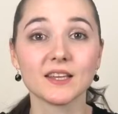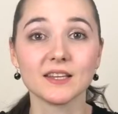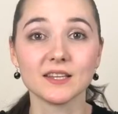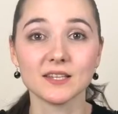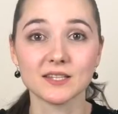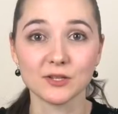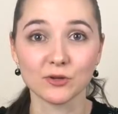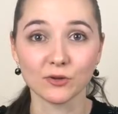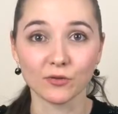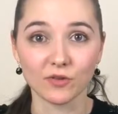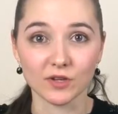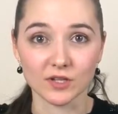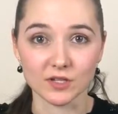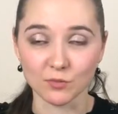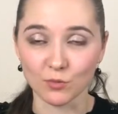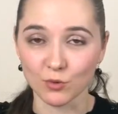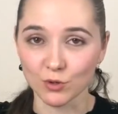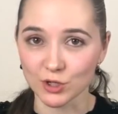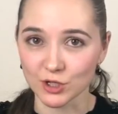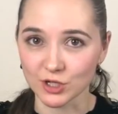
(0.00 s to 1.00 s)
If you
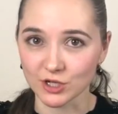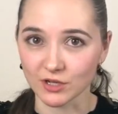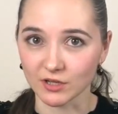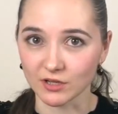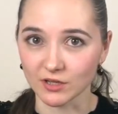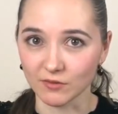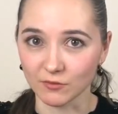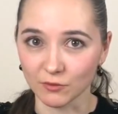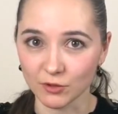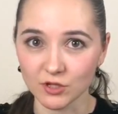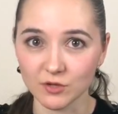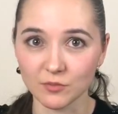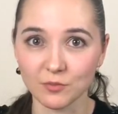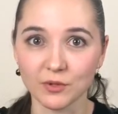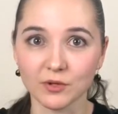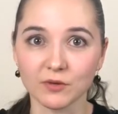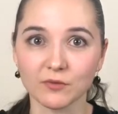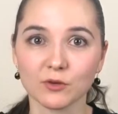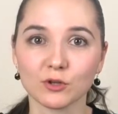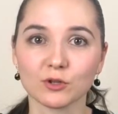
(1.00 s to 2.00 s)
have more than one
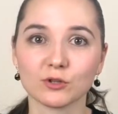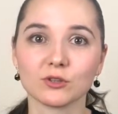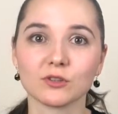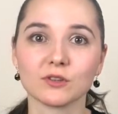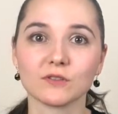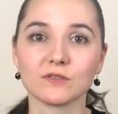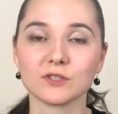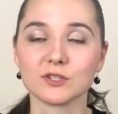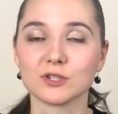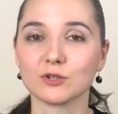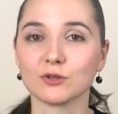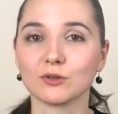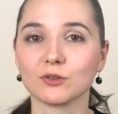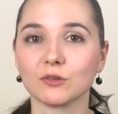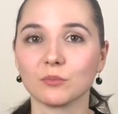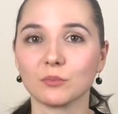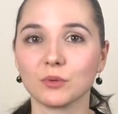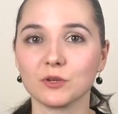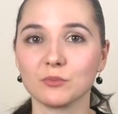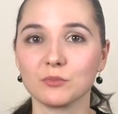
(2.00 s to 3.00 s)
unflipped industry
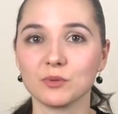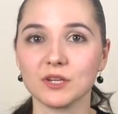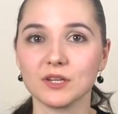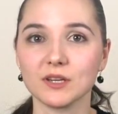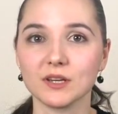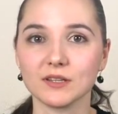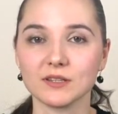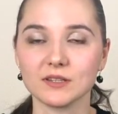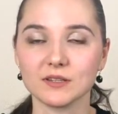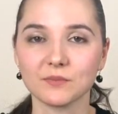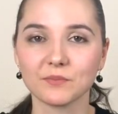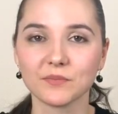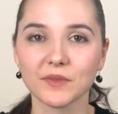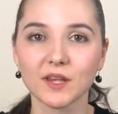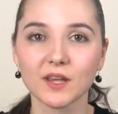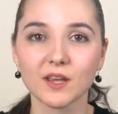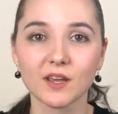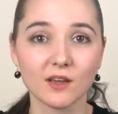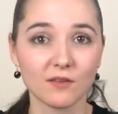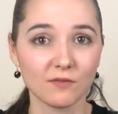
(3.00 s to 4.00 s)
tile,
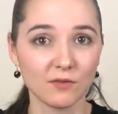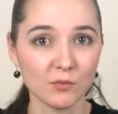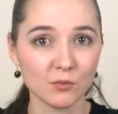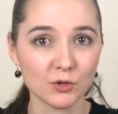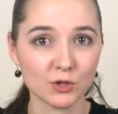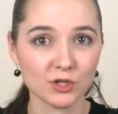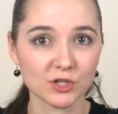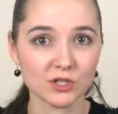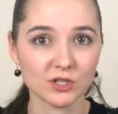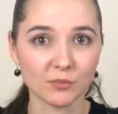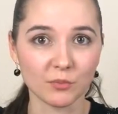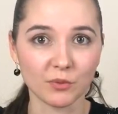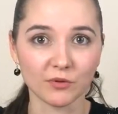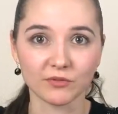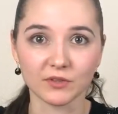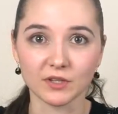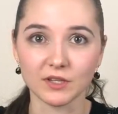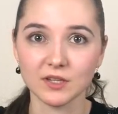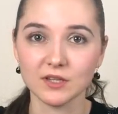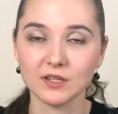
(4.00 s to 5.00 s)
you can
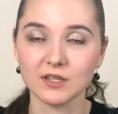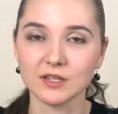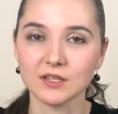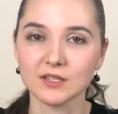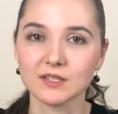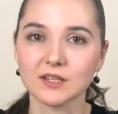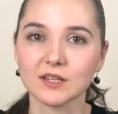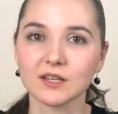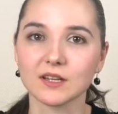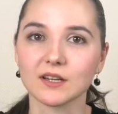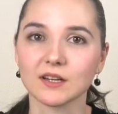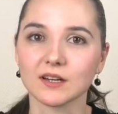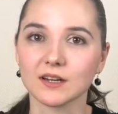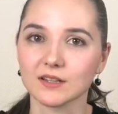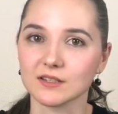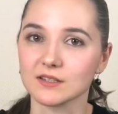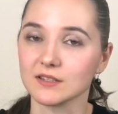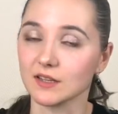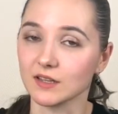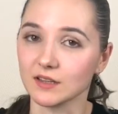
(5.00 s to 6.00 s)
repeat this algorithm
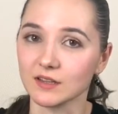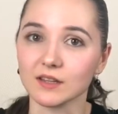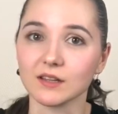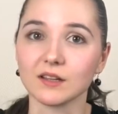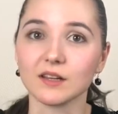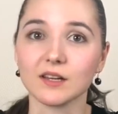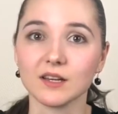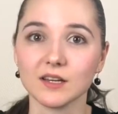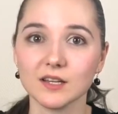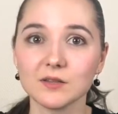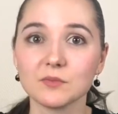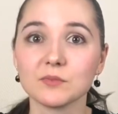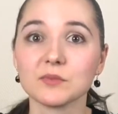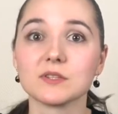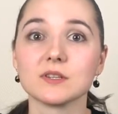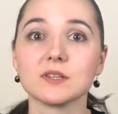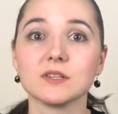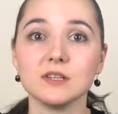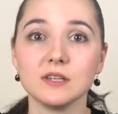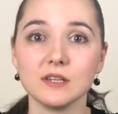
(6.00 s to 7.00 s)
several times
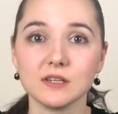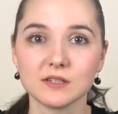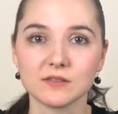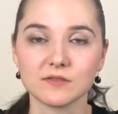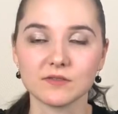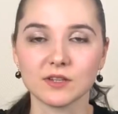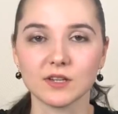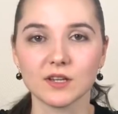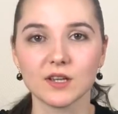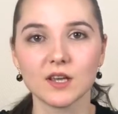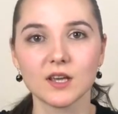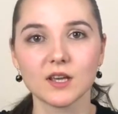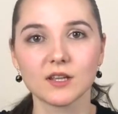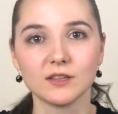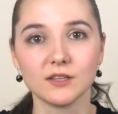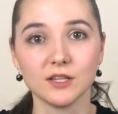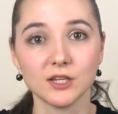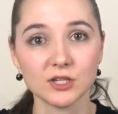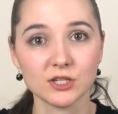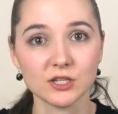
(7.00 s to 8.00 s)
per action,
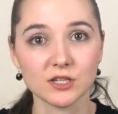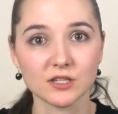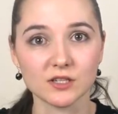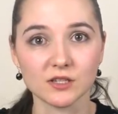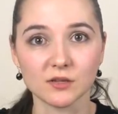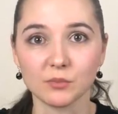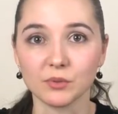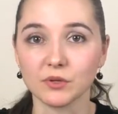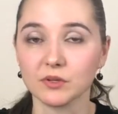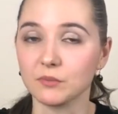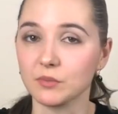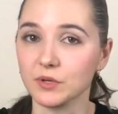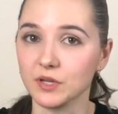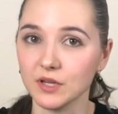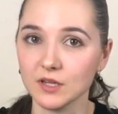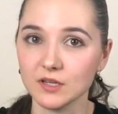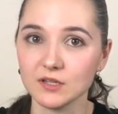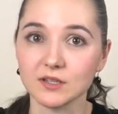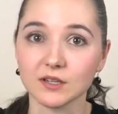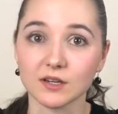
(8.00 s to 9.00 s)
even if these
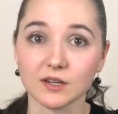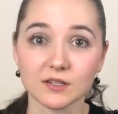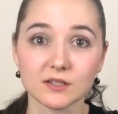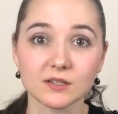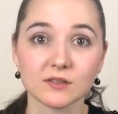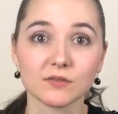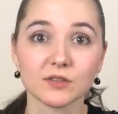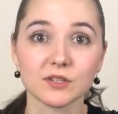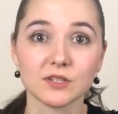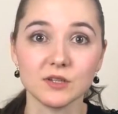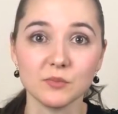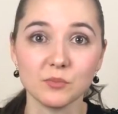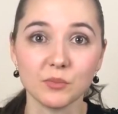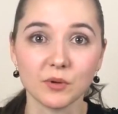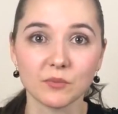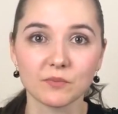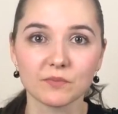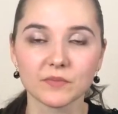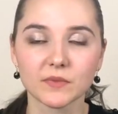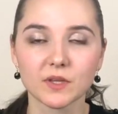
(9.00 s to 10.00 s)
industries are
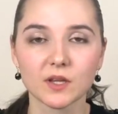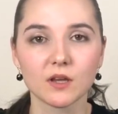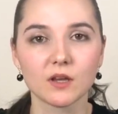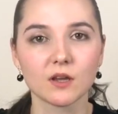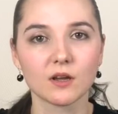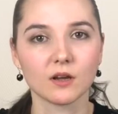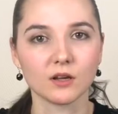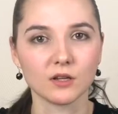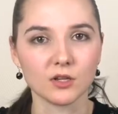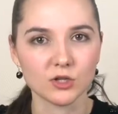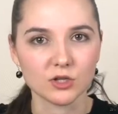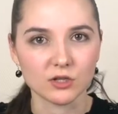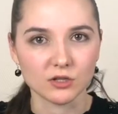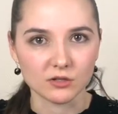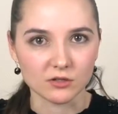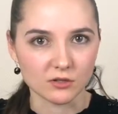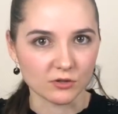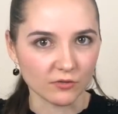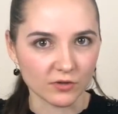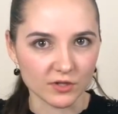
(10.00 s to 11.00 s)
of different types.
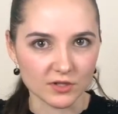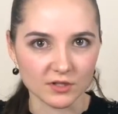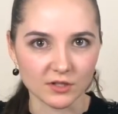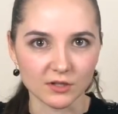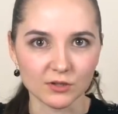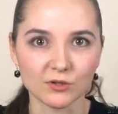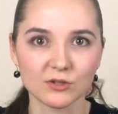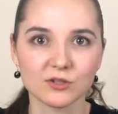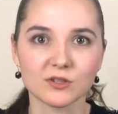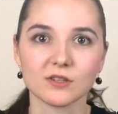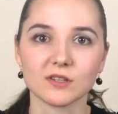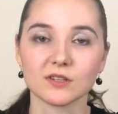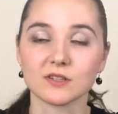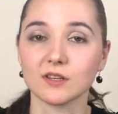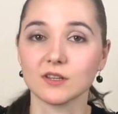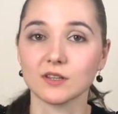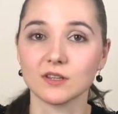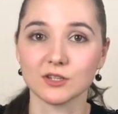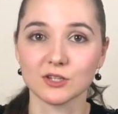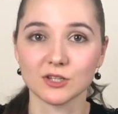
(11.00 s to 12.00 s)
Of course,
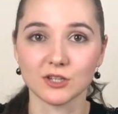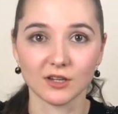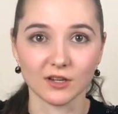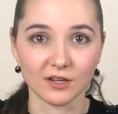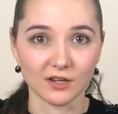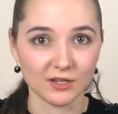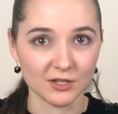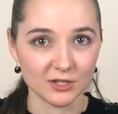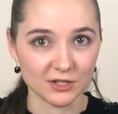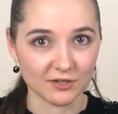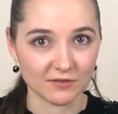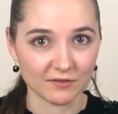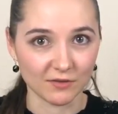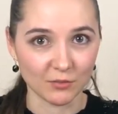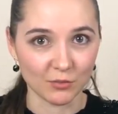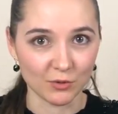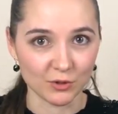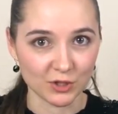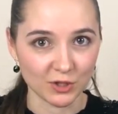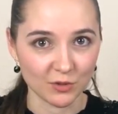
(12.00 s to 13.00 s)
if you have enough
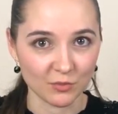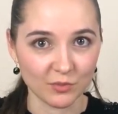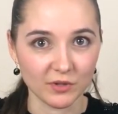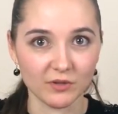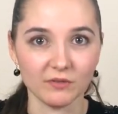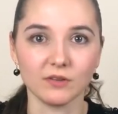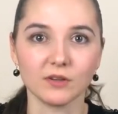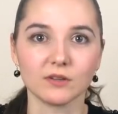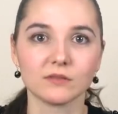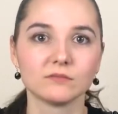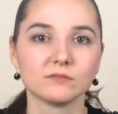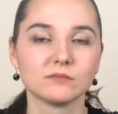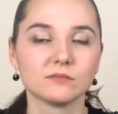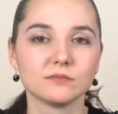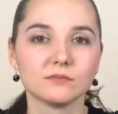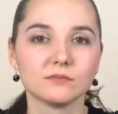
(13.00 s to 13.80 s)
beer barrels for this.